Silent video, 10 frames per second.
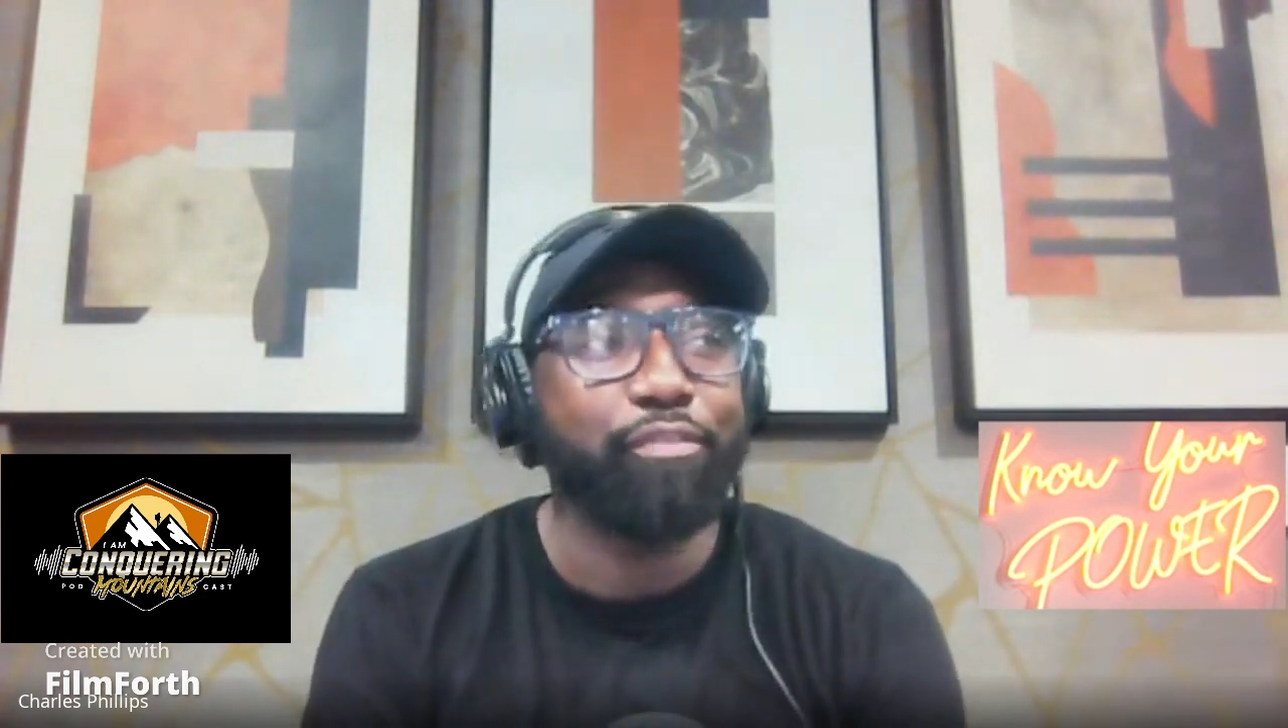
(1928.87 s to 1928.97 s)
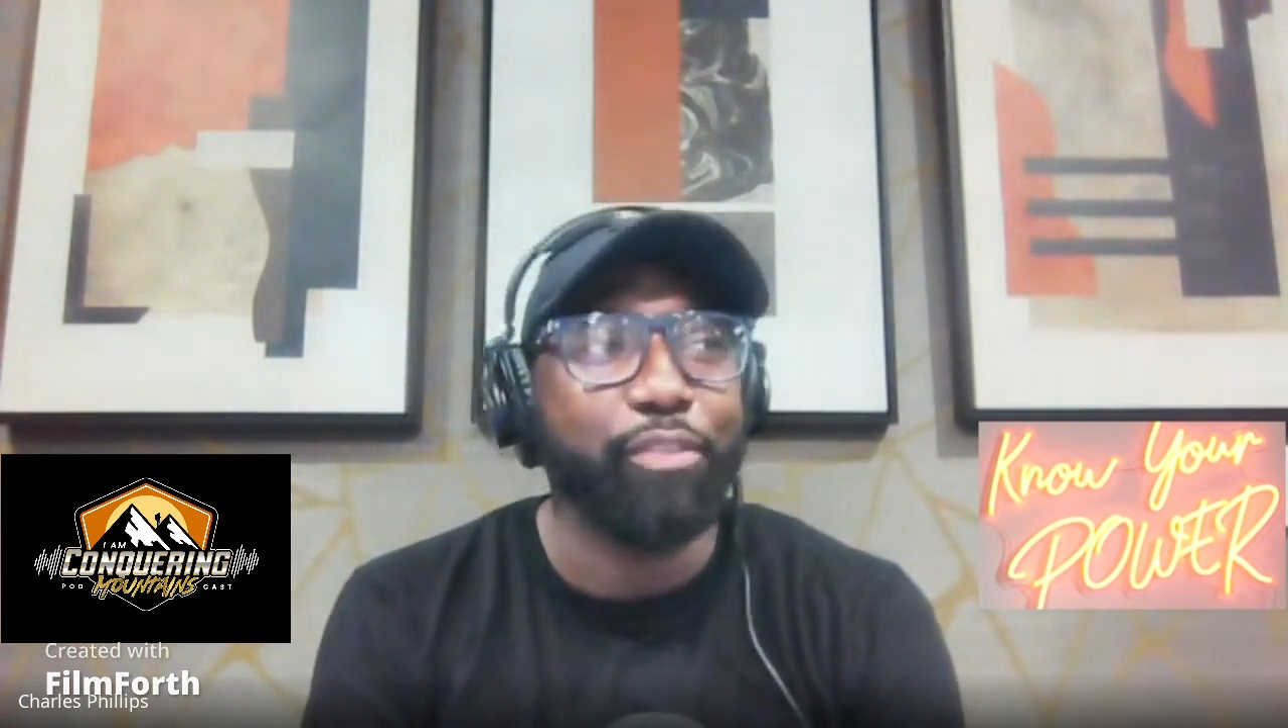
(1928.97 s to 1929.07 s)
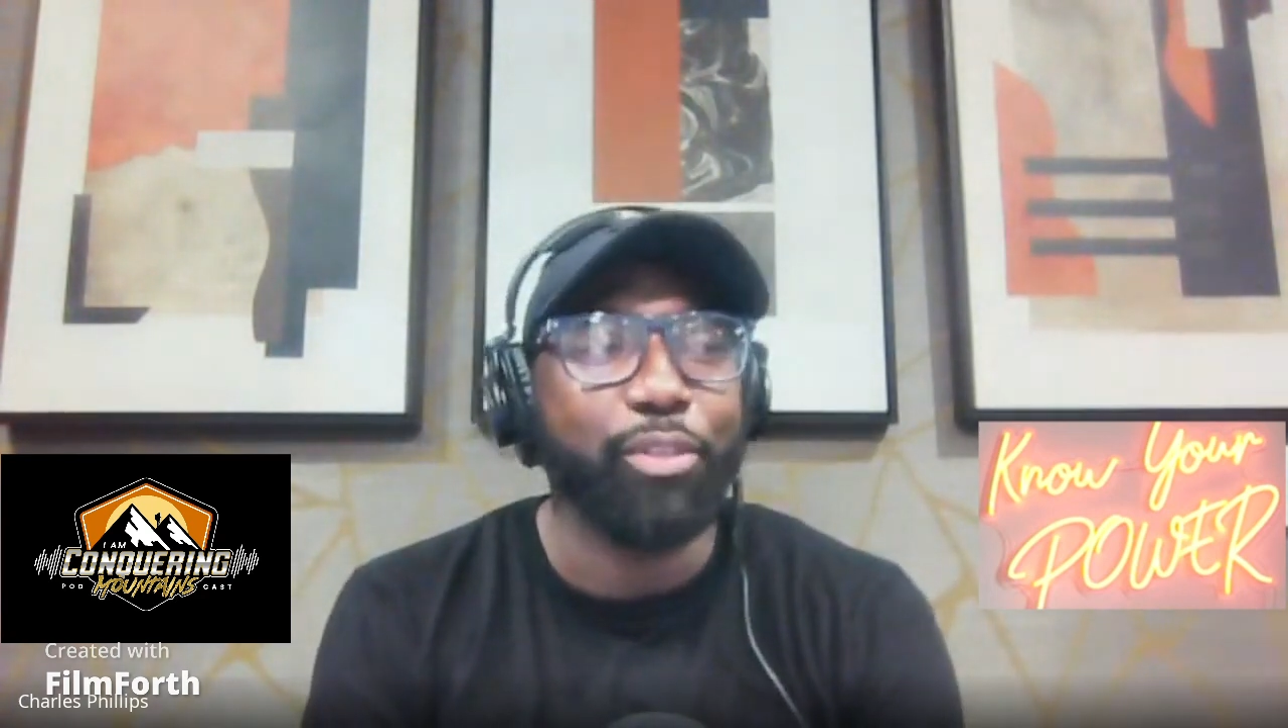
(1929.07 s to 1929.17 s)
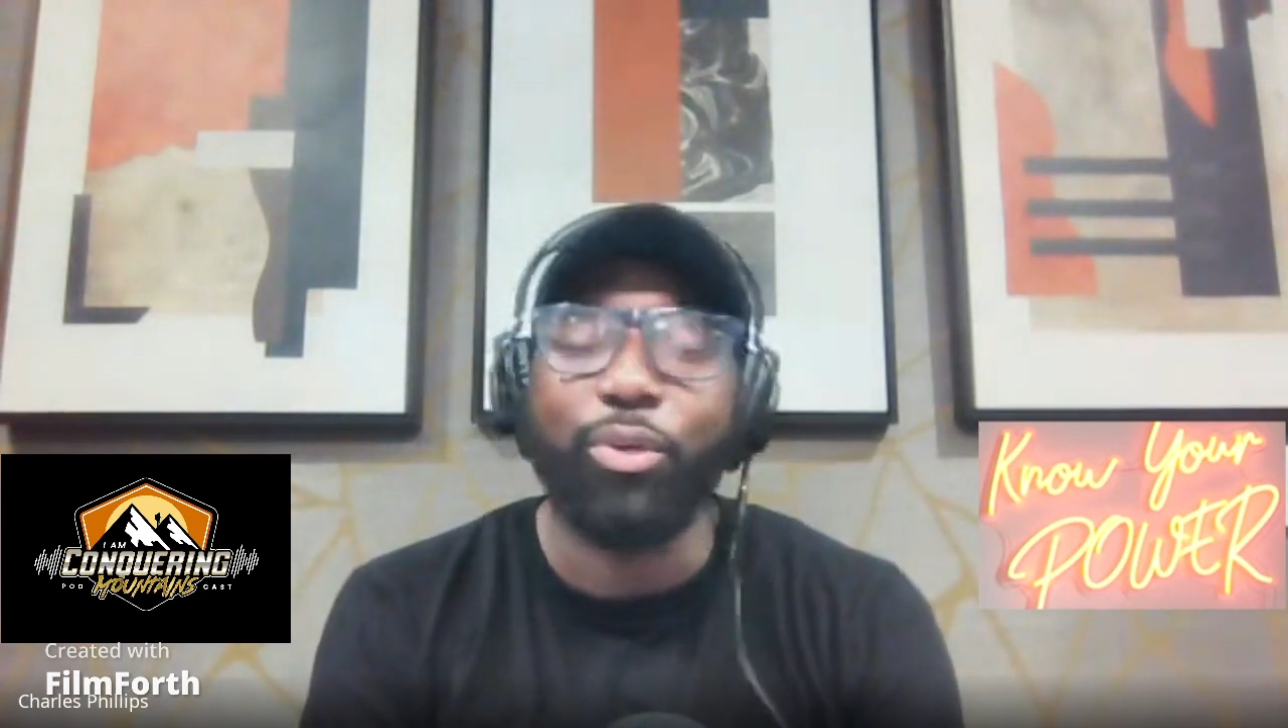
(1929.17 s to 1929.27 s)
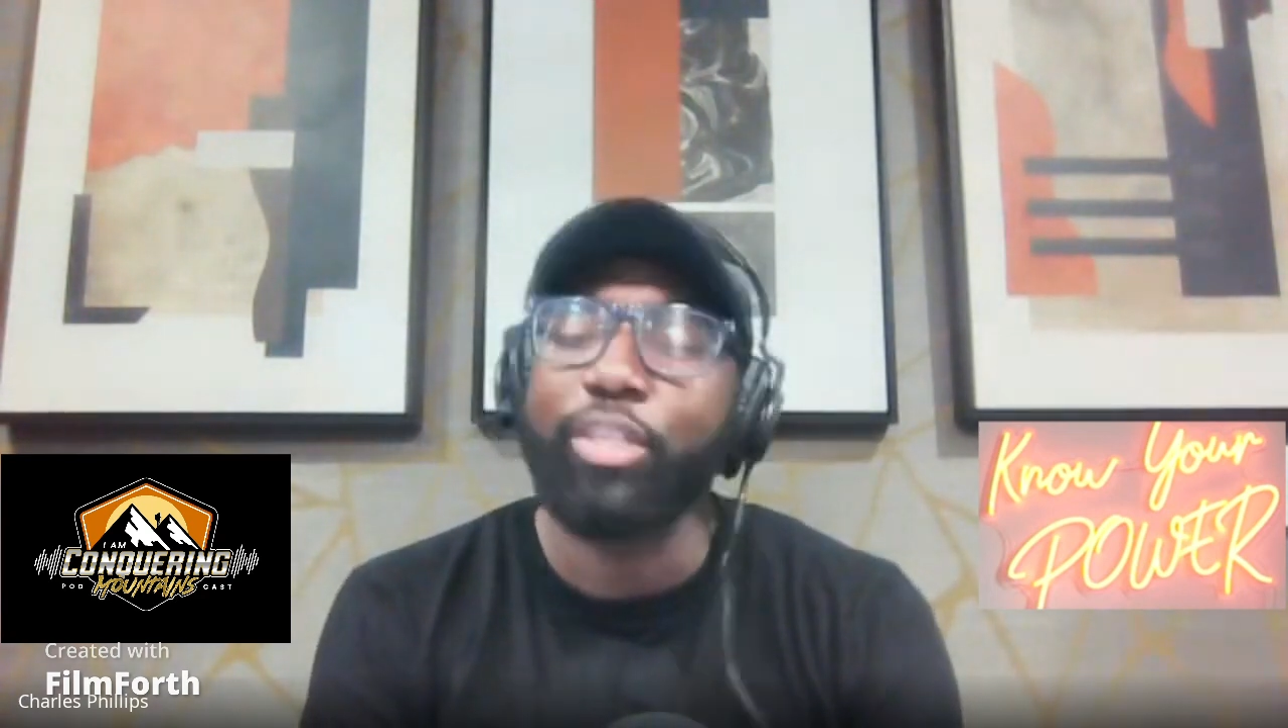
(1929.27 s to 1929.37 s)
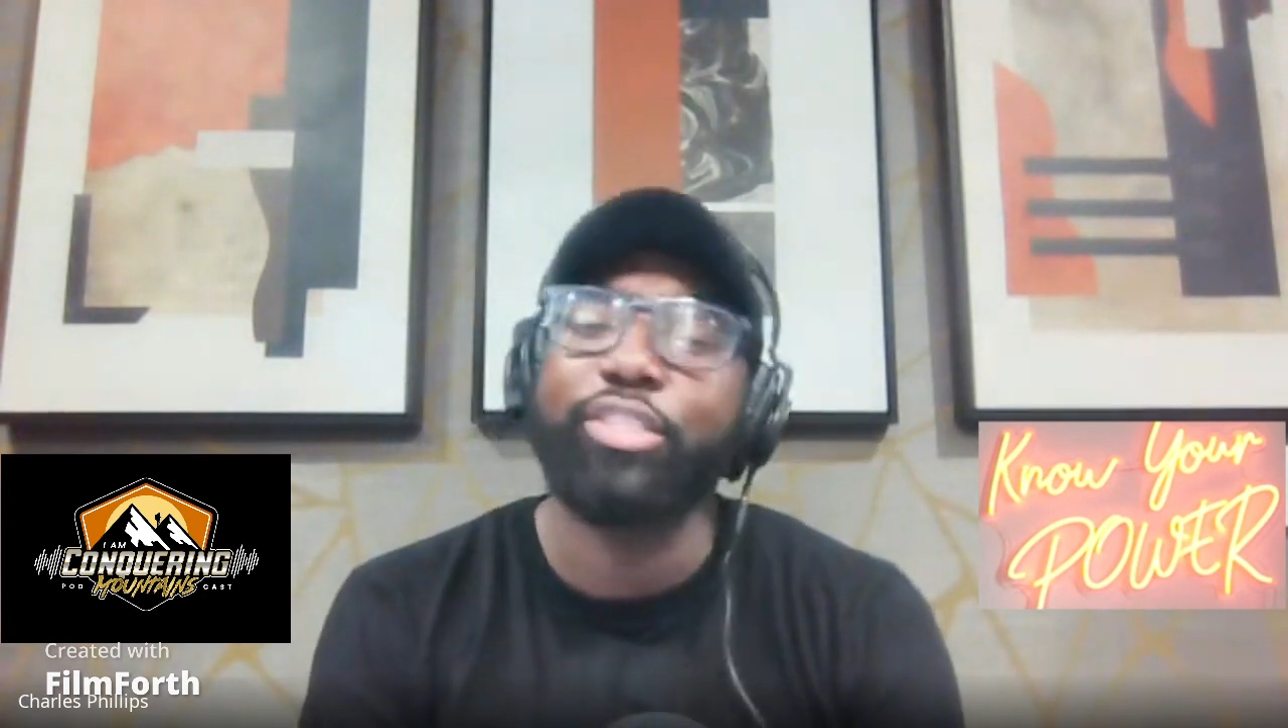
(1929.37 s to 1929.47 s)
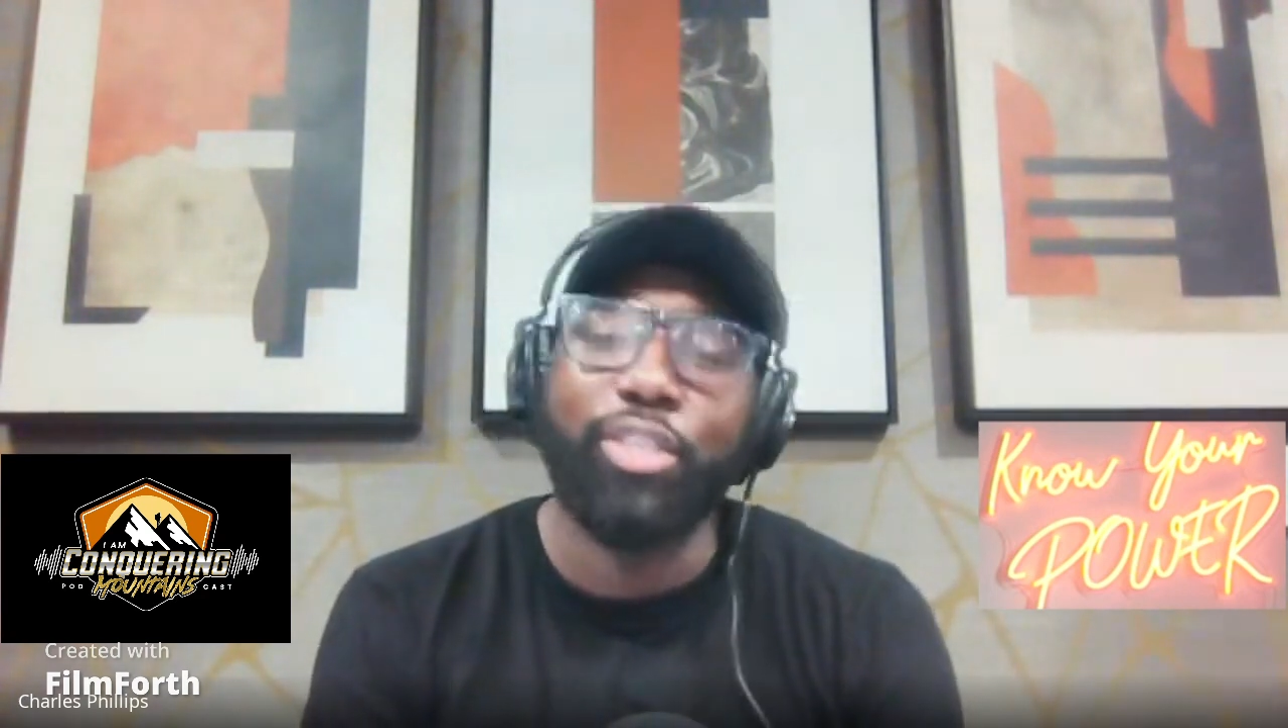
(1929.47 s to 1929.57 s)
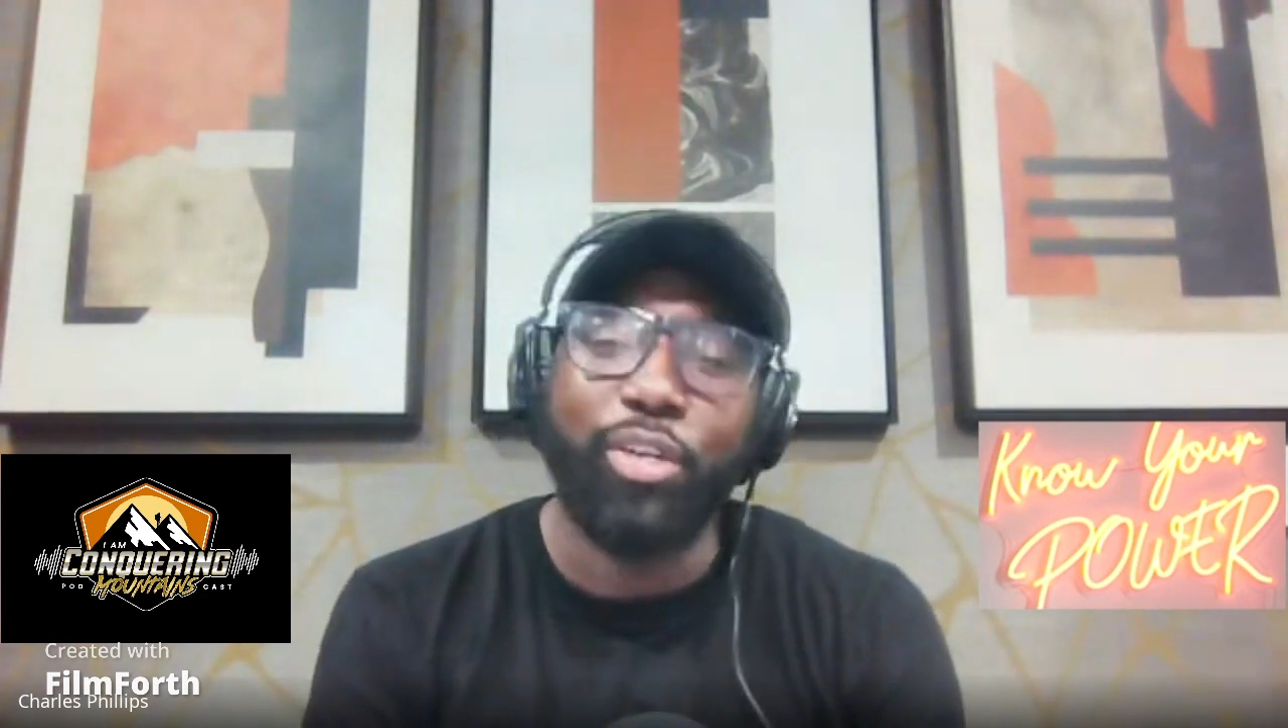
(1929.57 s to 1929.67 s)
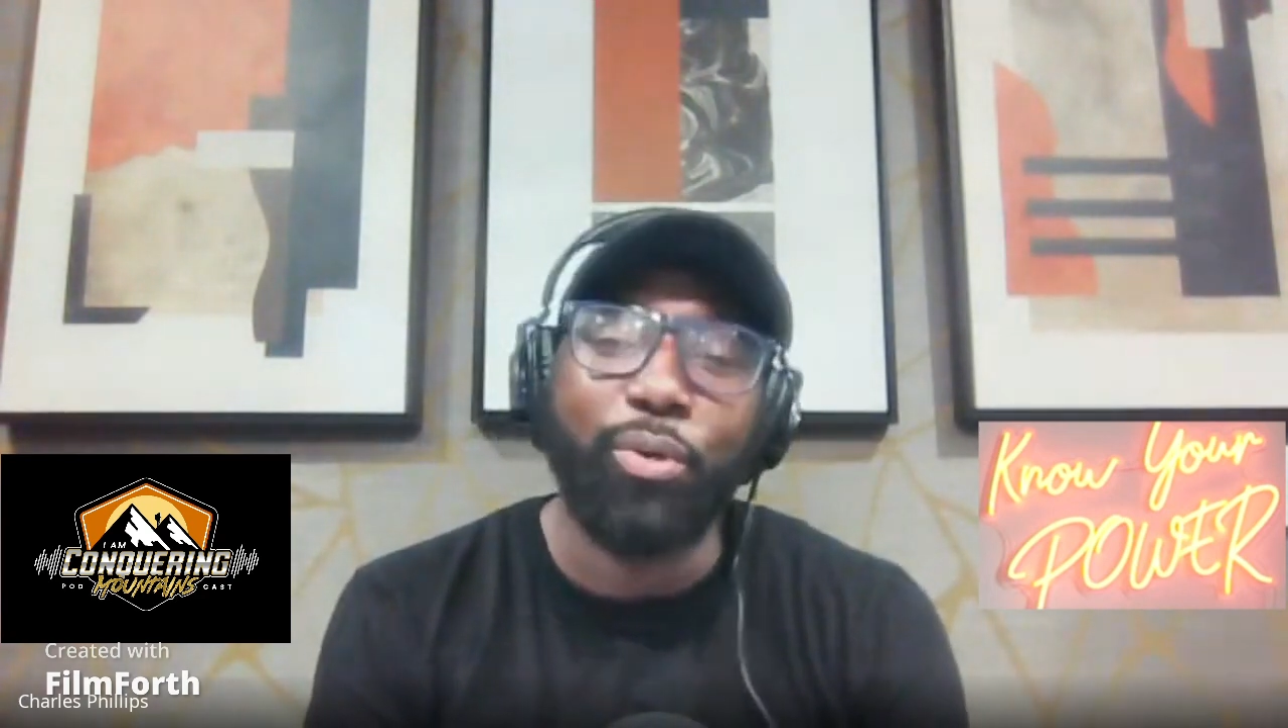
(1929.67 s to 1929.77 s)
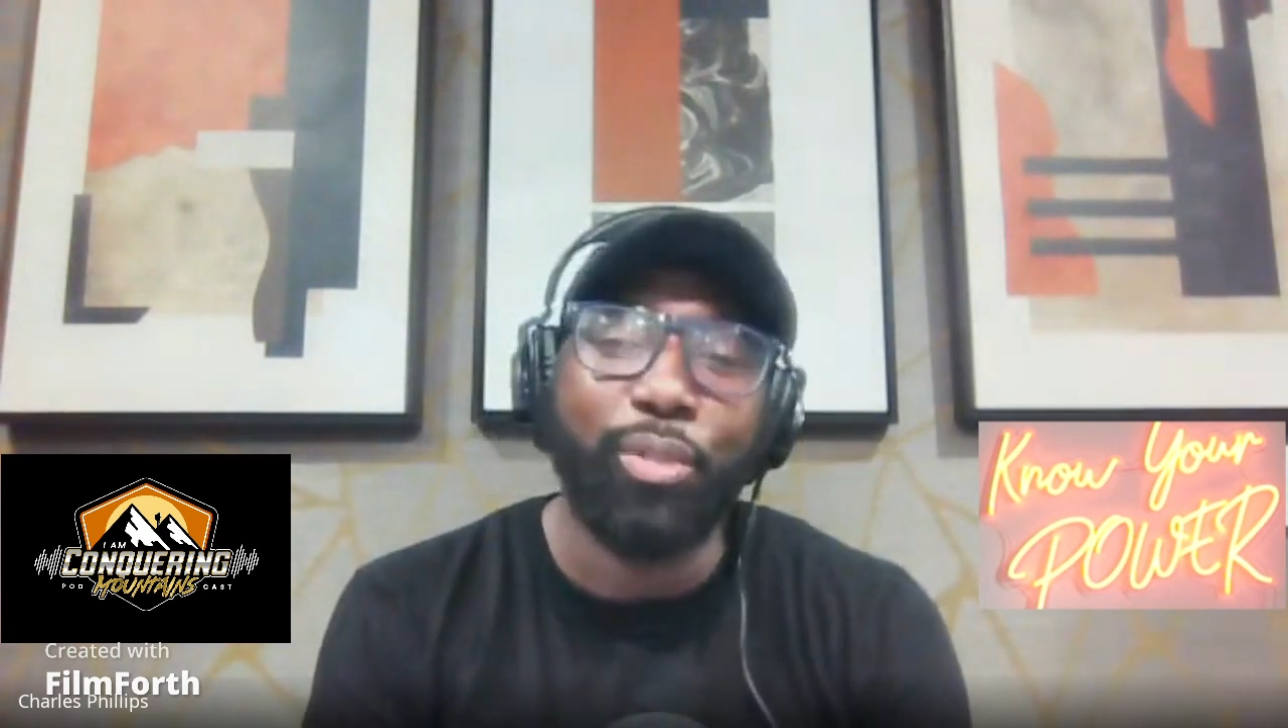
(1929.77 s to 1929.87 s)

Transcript: floor is no